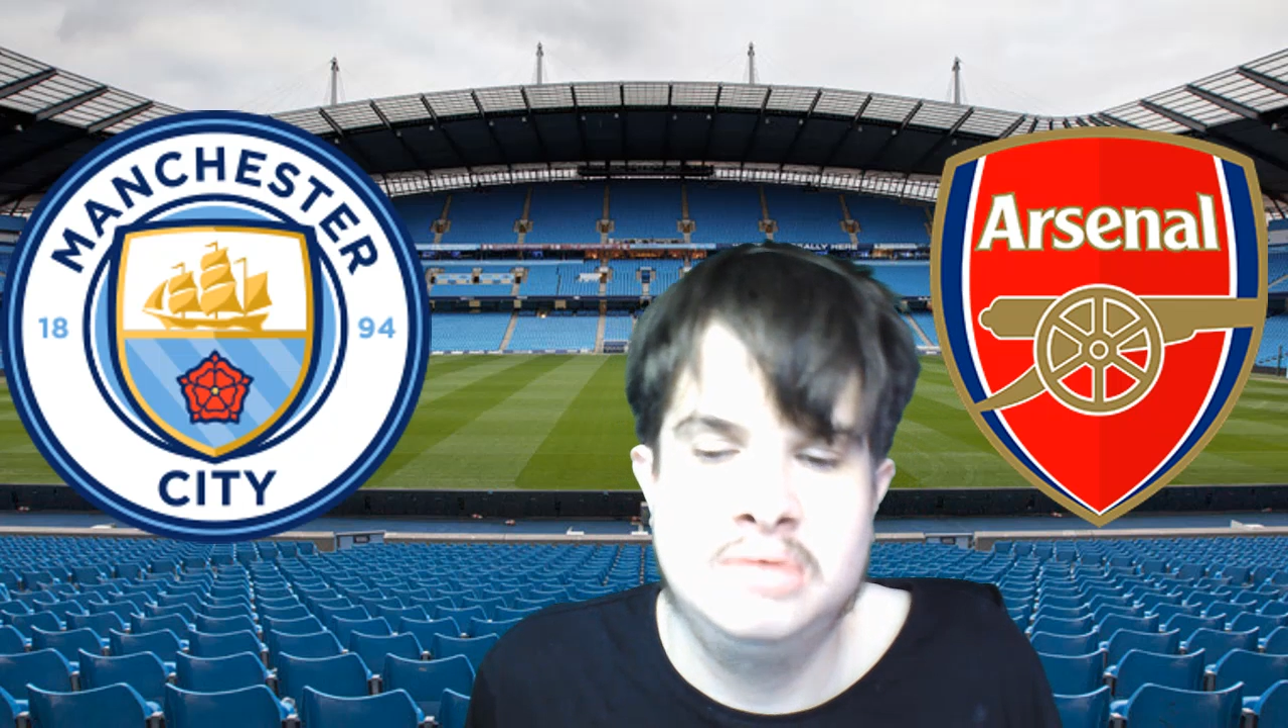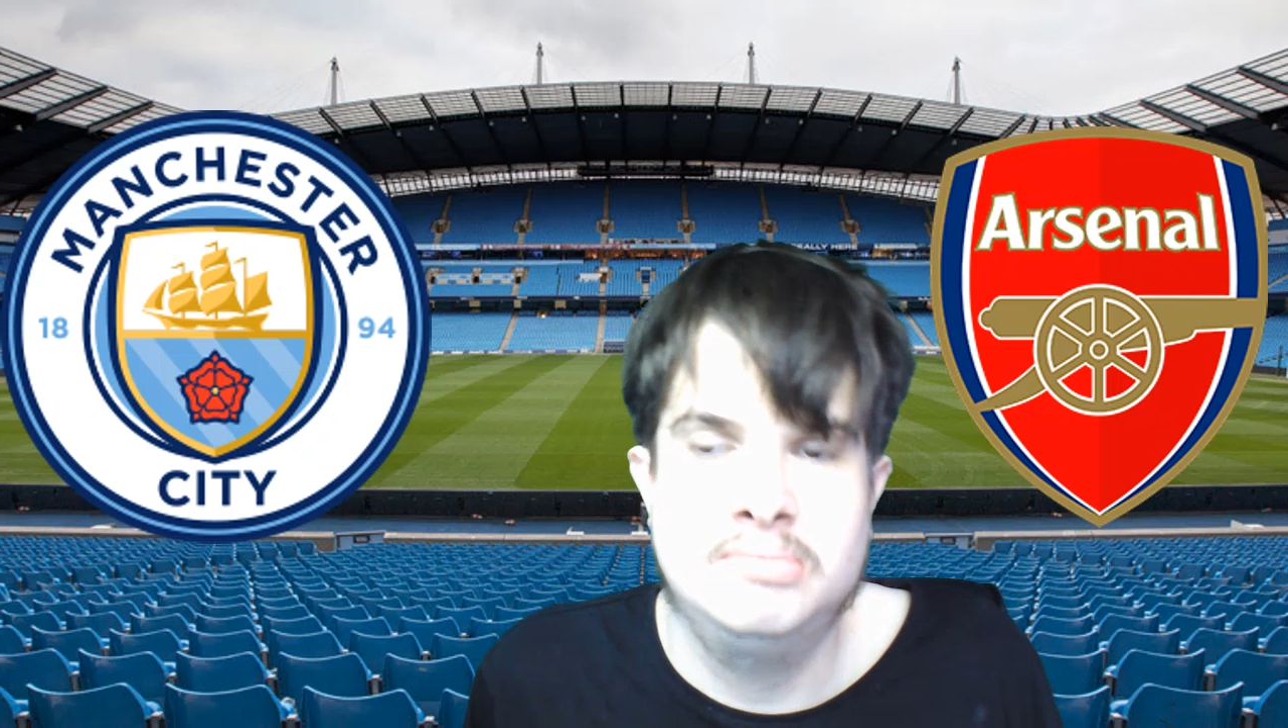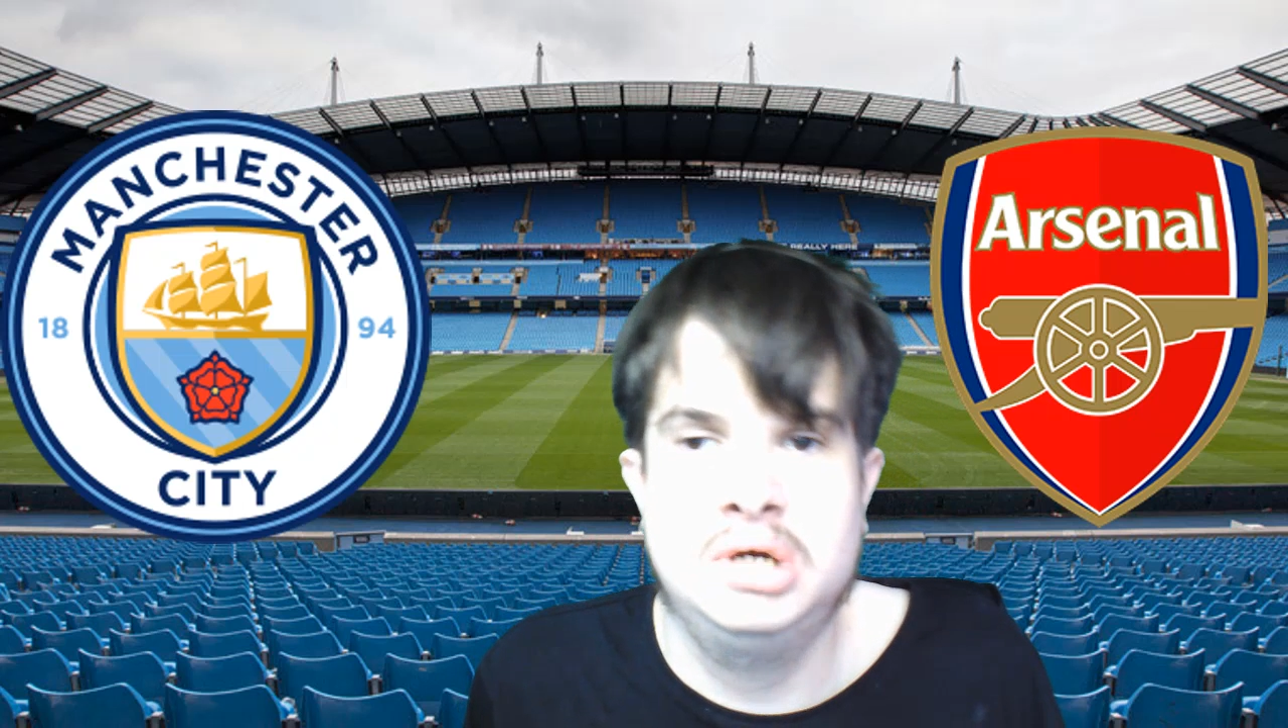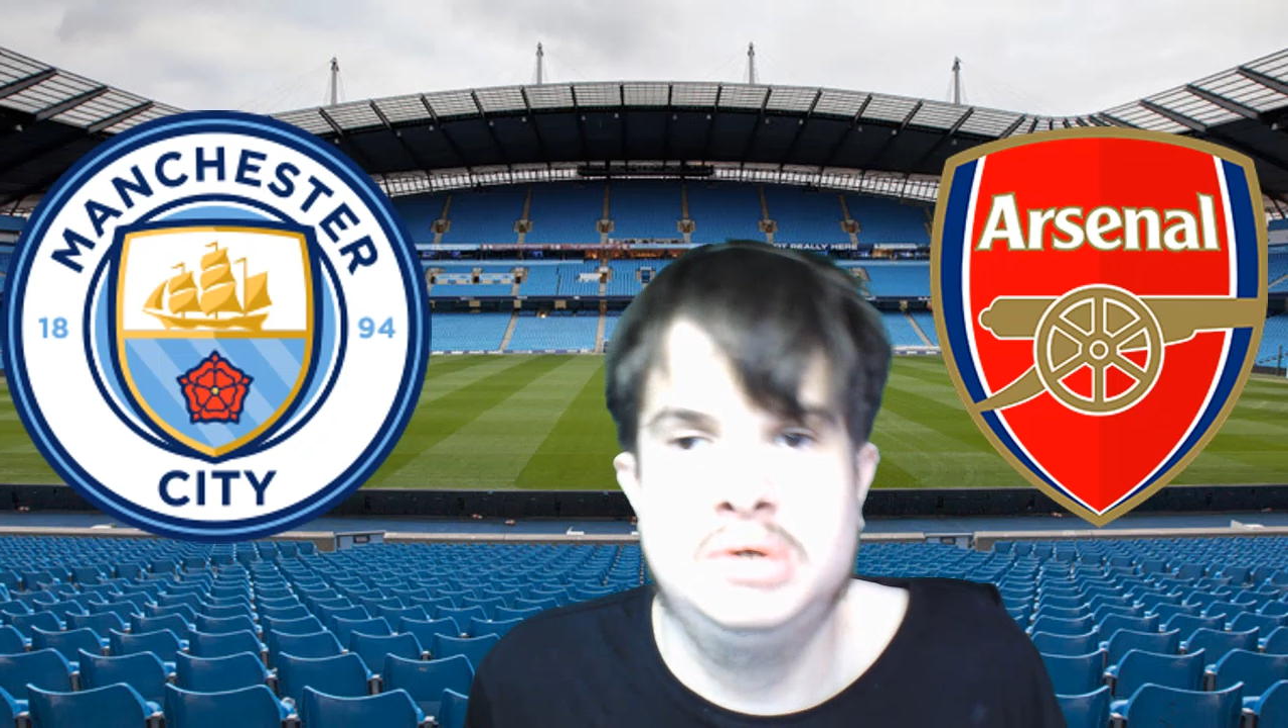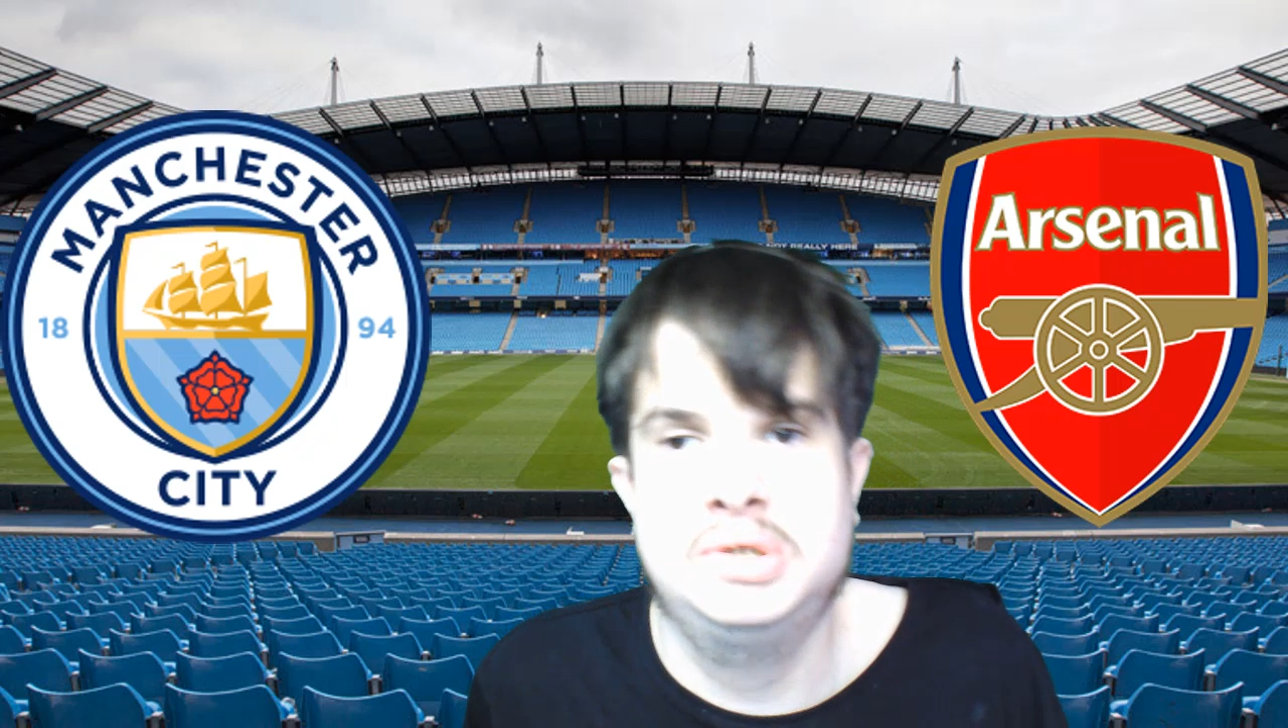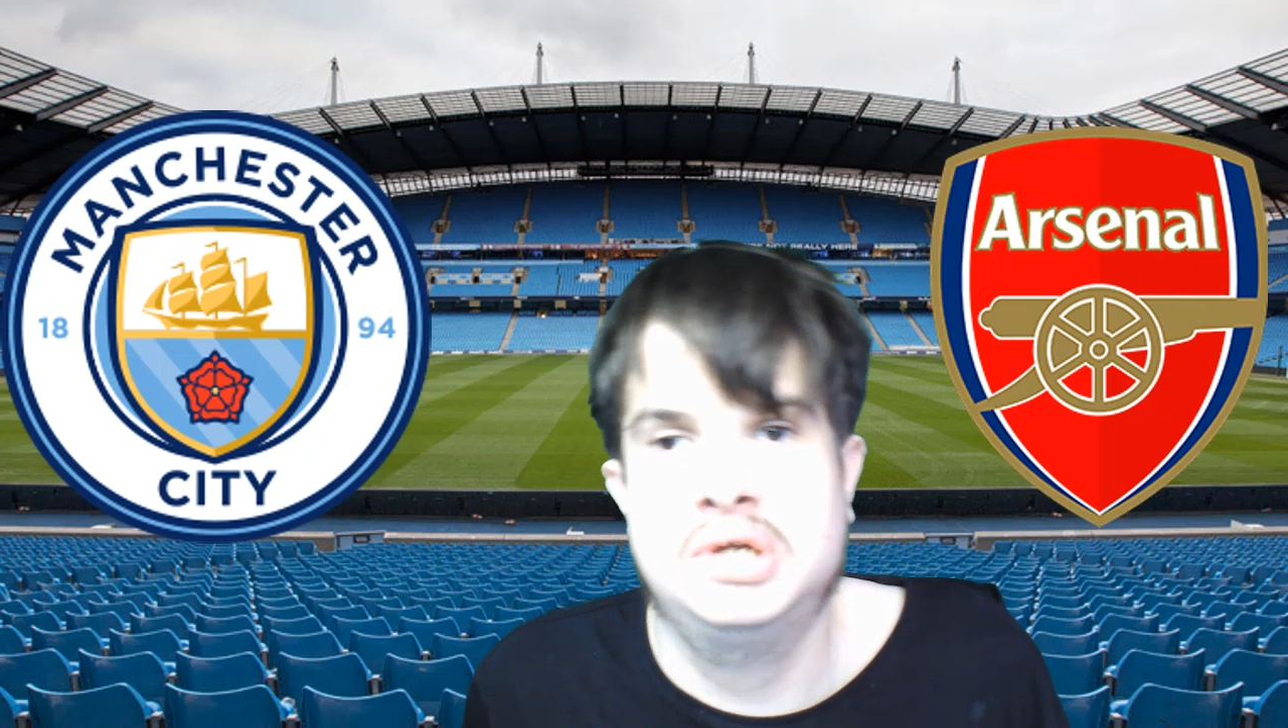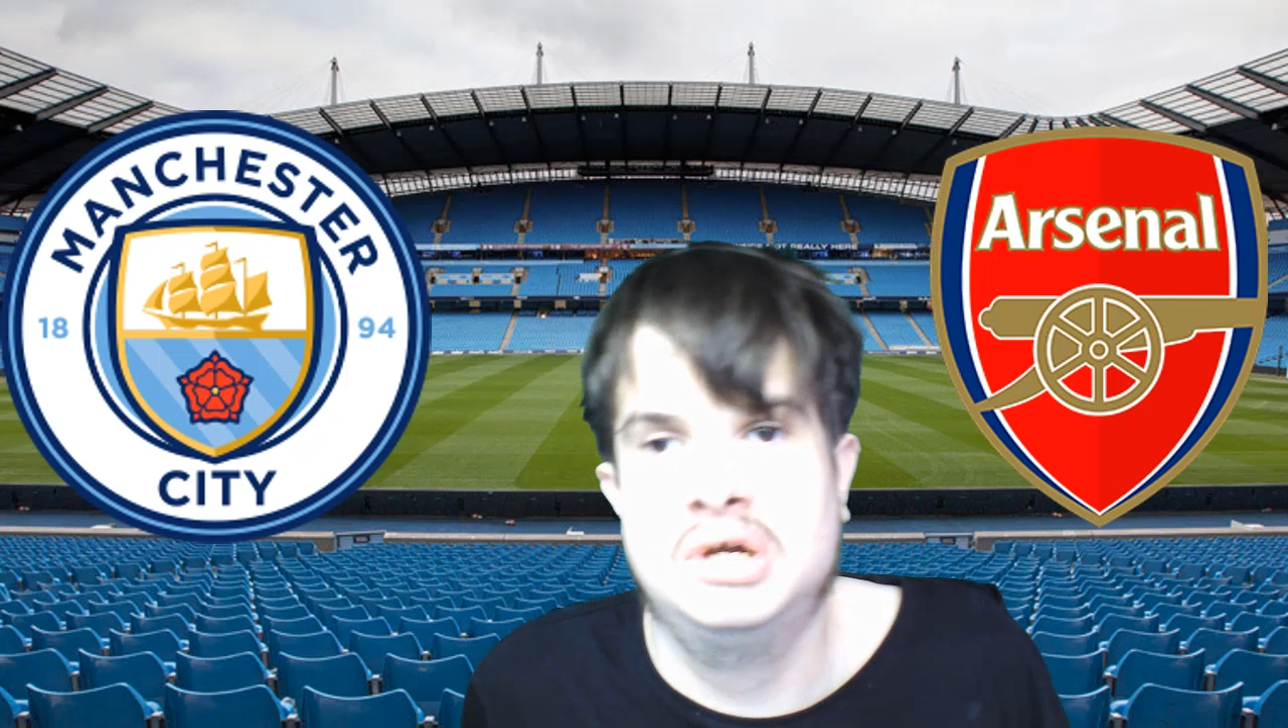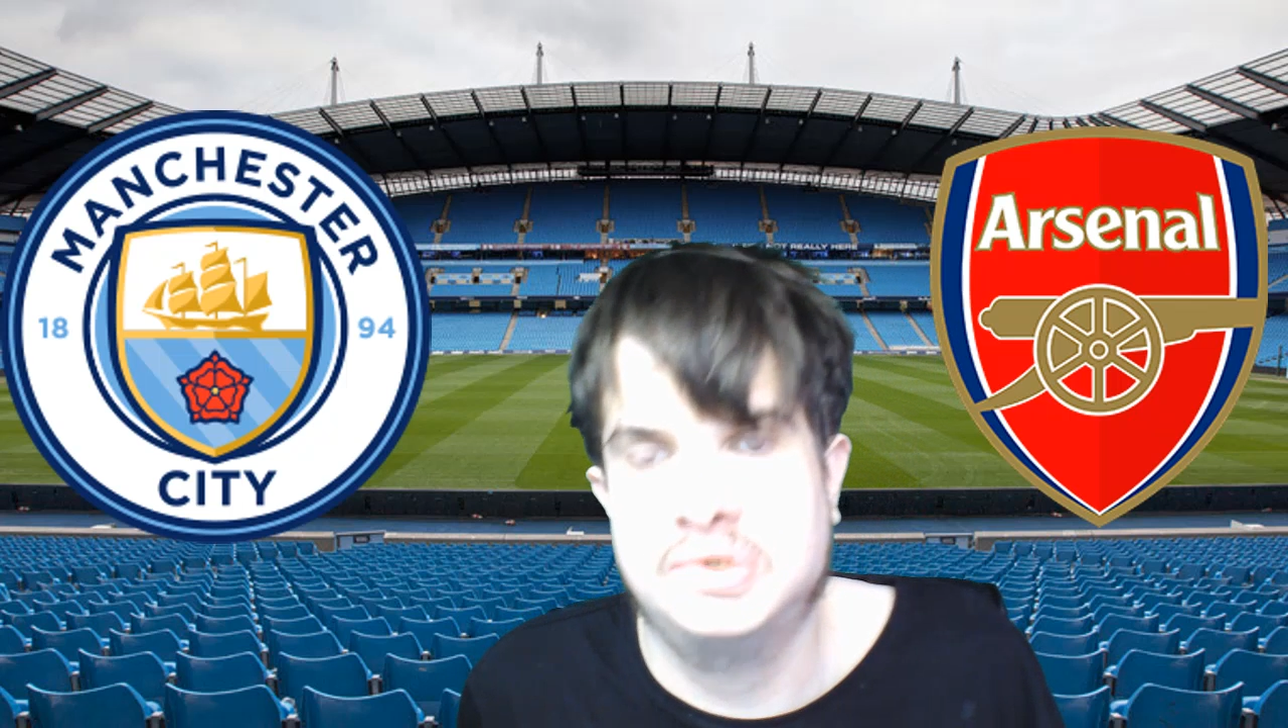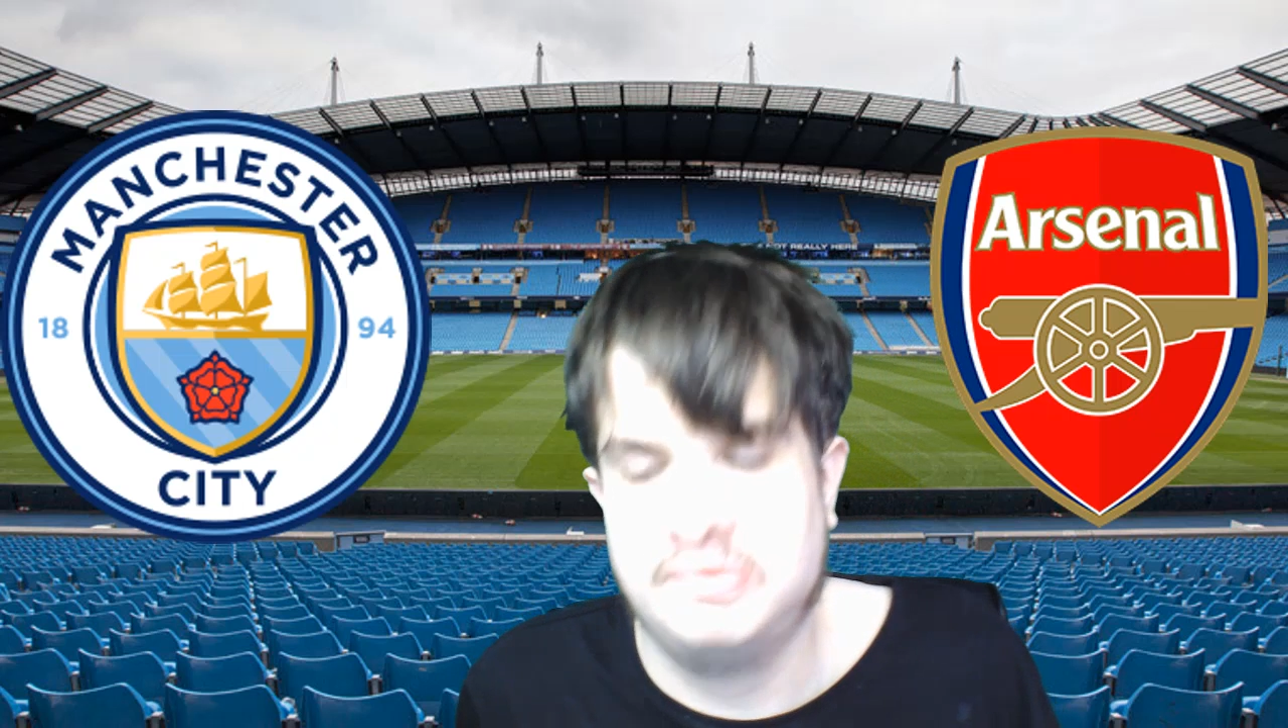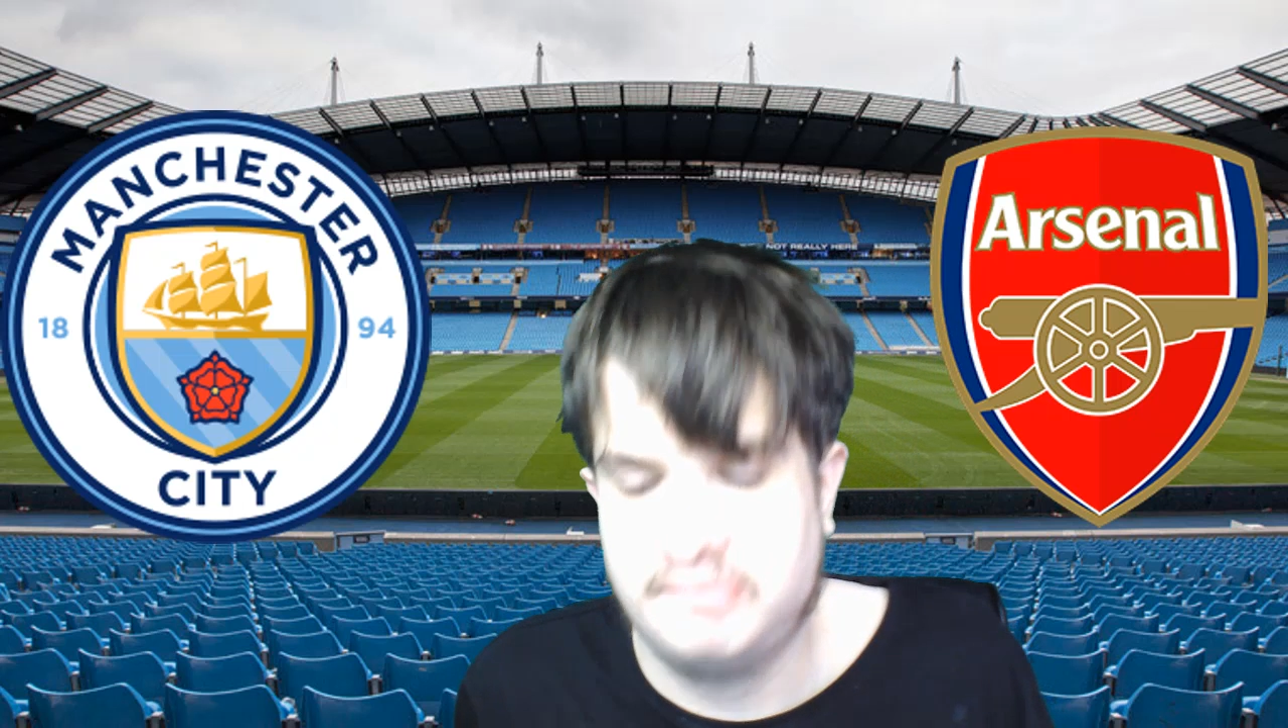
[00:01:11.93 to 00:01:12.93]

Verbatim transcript: Most Arsenal